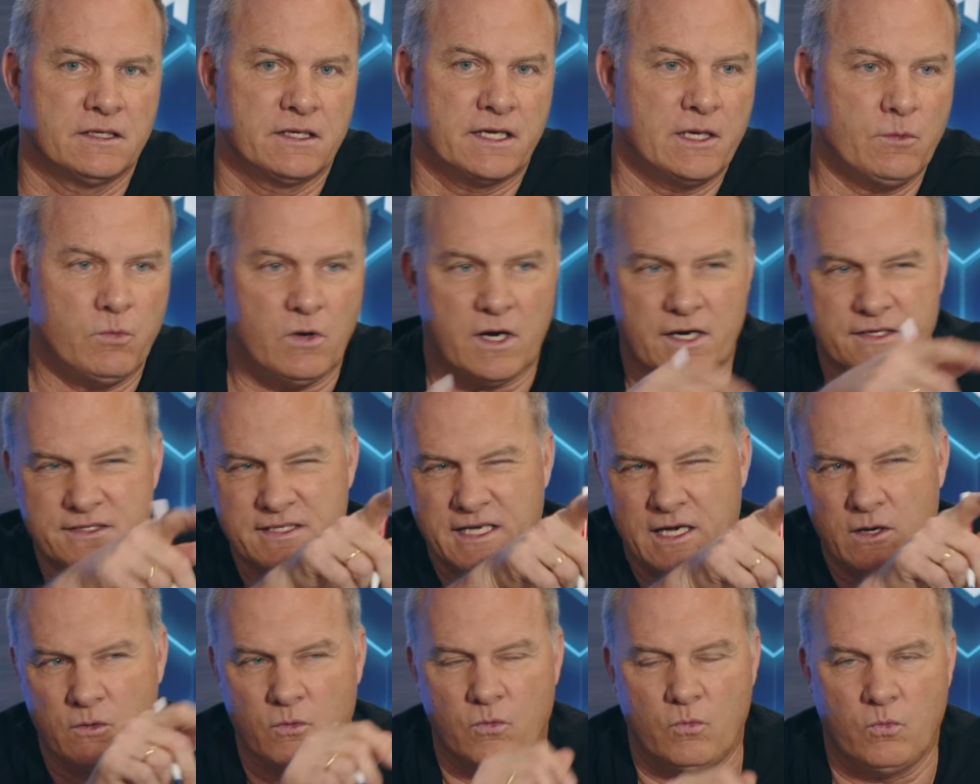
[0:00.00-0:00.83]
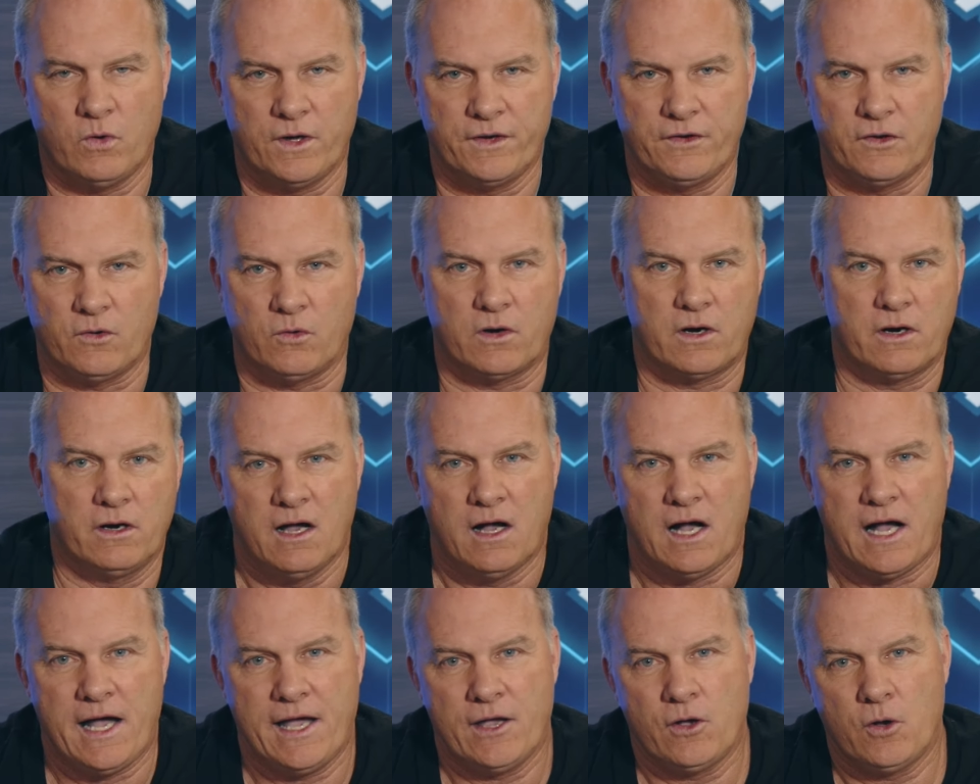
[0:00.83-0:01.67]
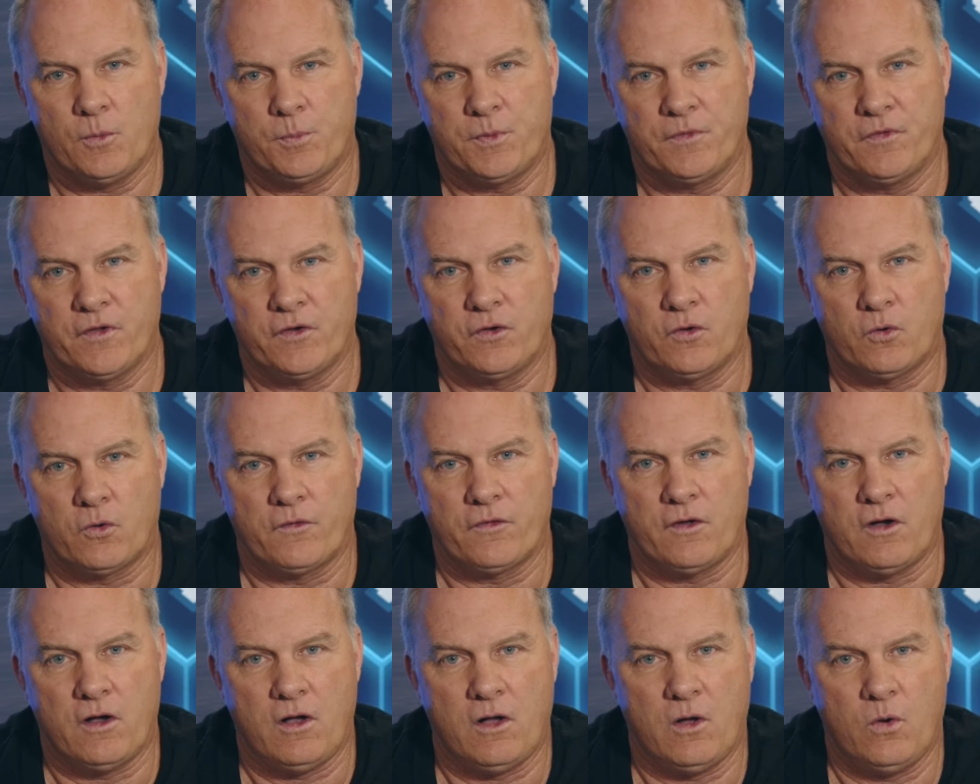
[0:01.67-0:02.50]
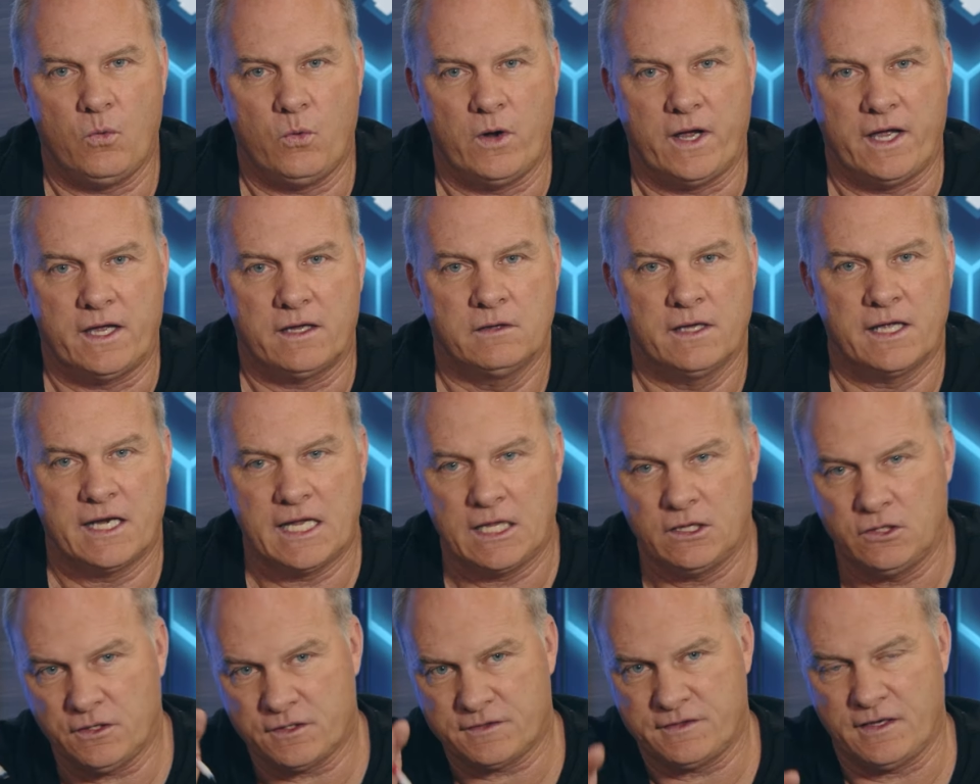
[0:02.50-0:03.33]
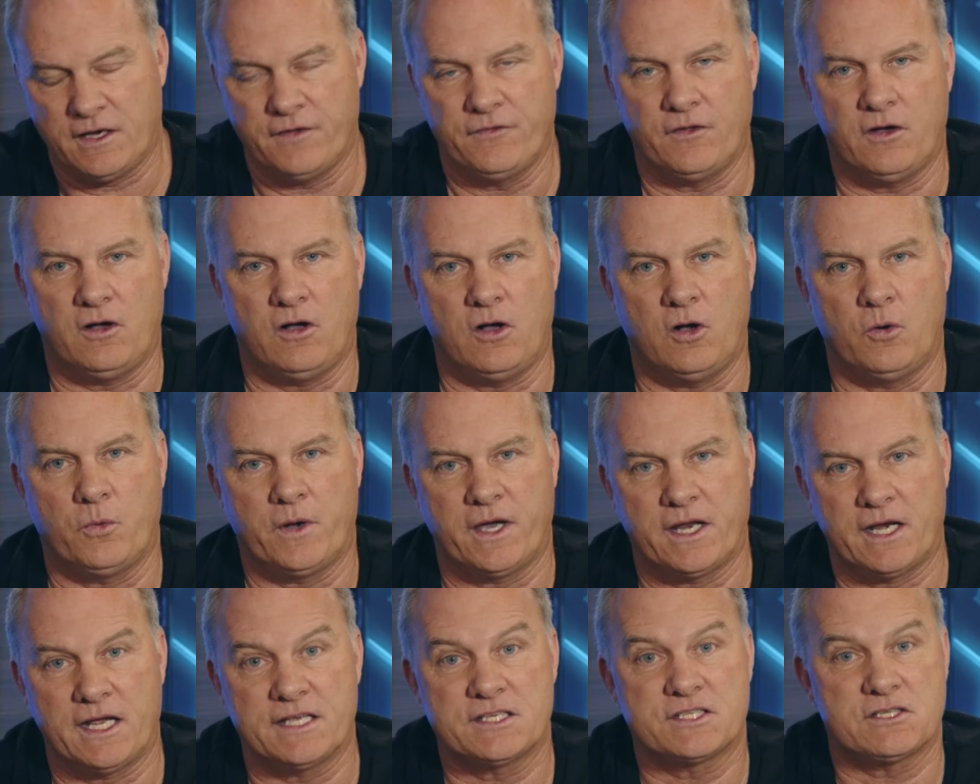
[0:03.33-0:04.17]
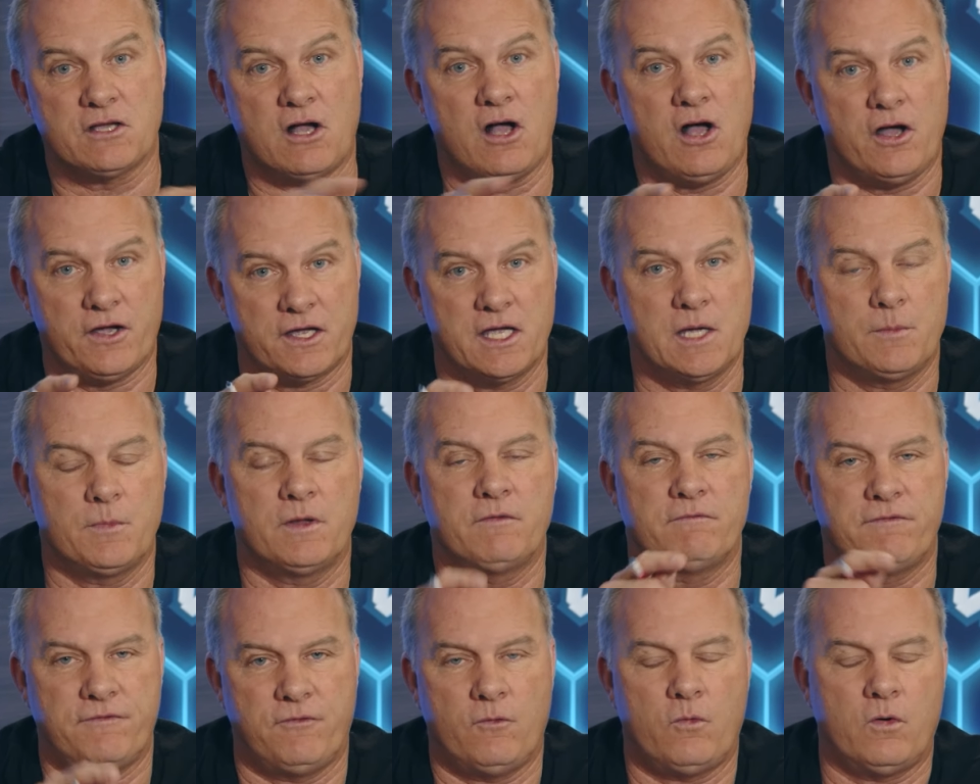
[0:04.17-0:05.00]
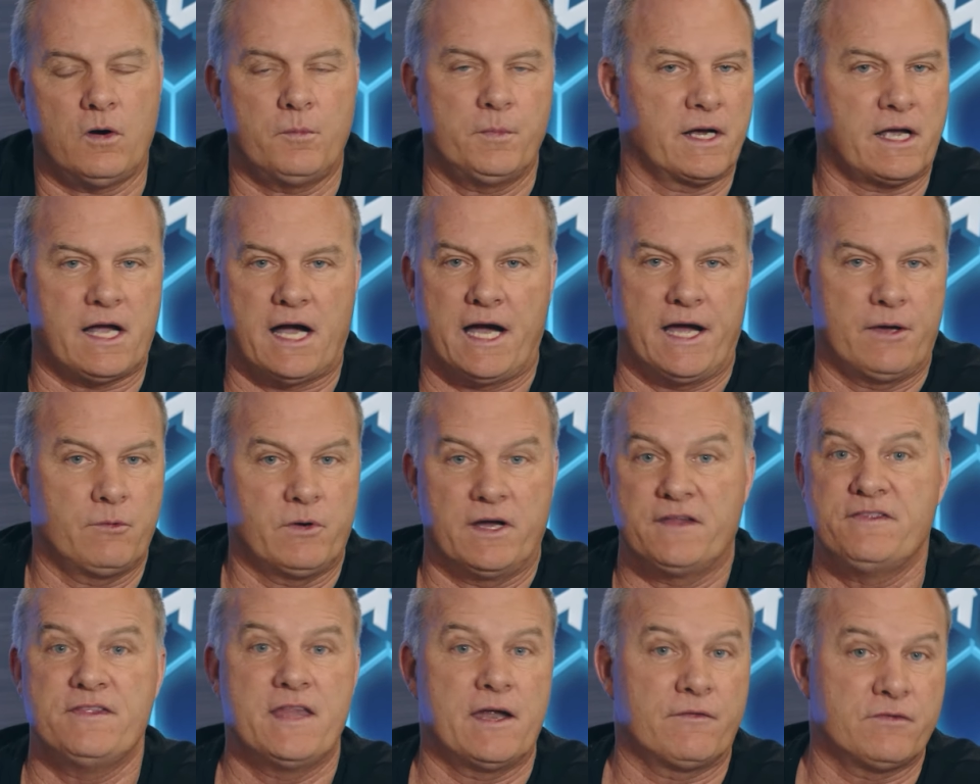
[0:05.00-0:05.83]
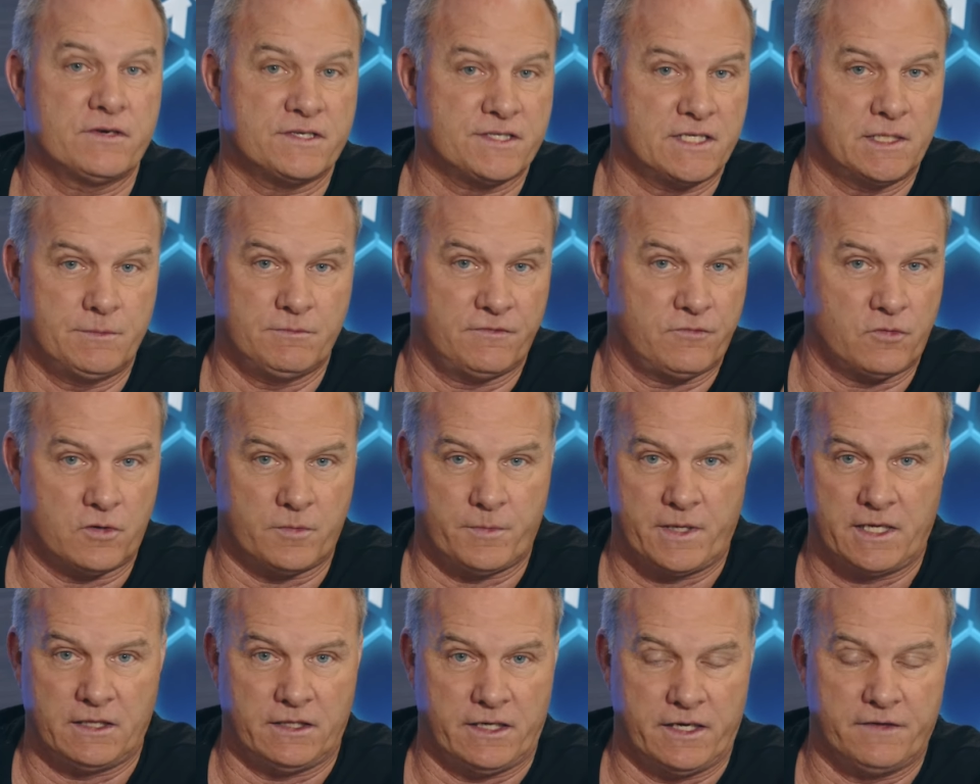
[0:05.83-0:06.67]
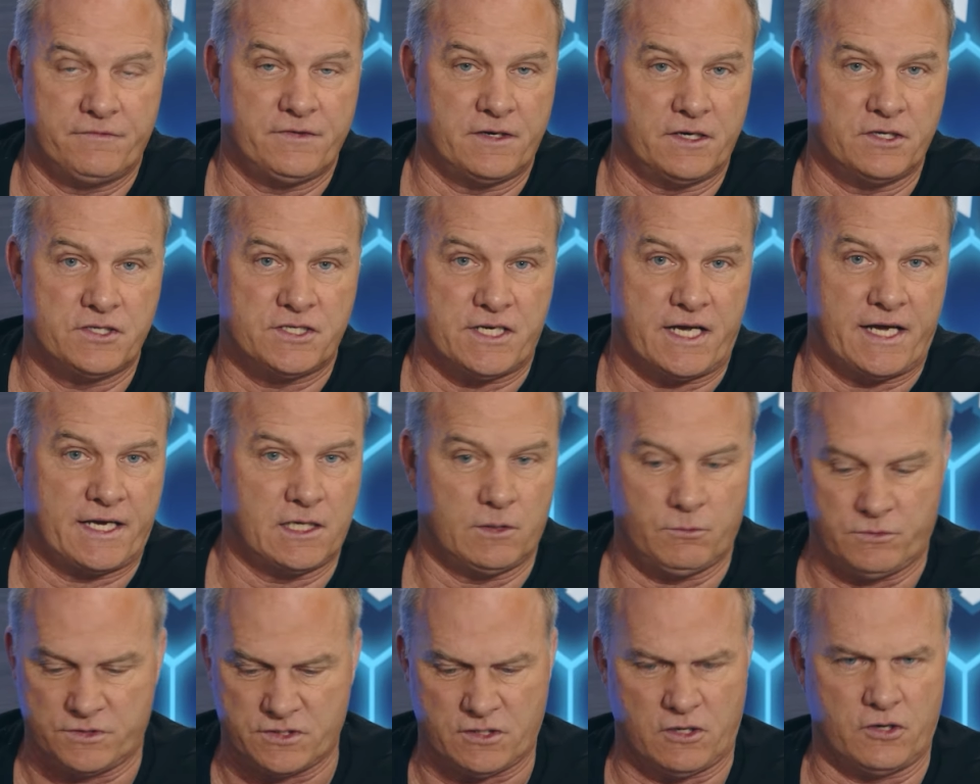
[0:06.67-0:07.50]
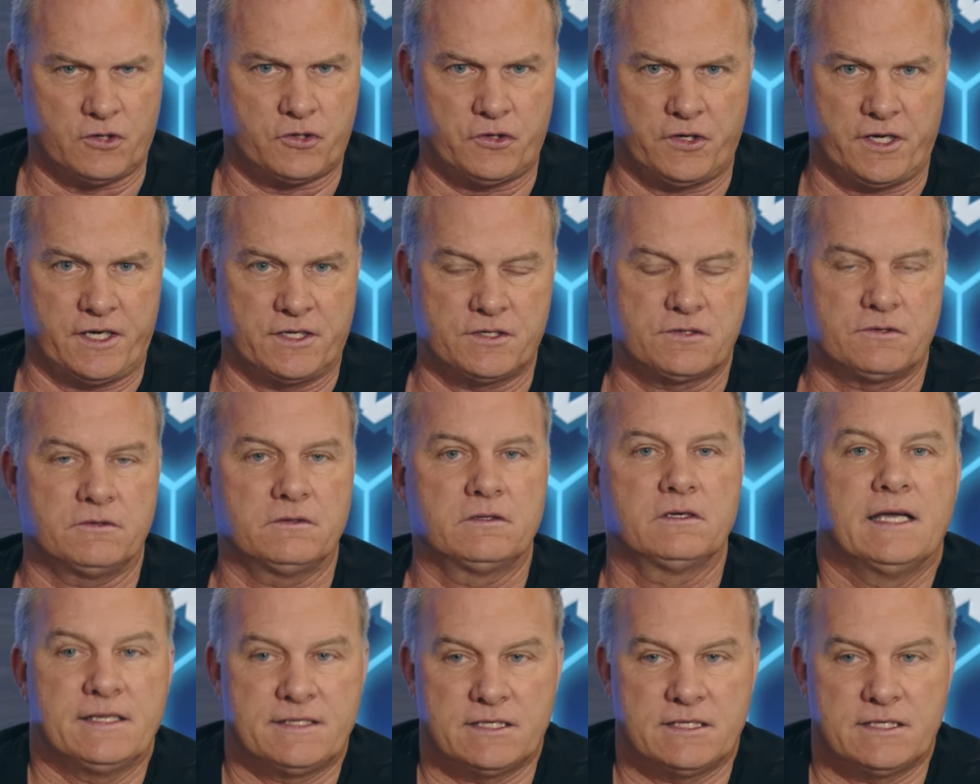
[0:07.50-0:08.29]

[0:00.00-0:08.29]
He walked out one door, I opened the door of the hallway, and I looked down the hallway, and I saw him inform a guy who I'd never seen before in my life in a jacket, was all credentialed, and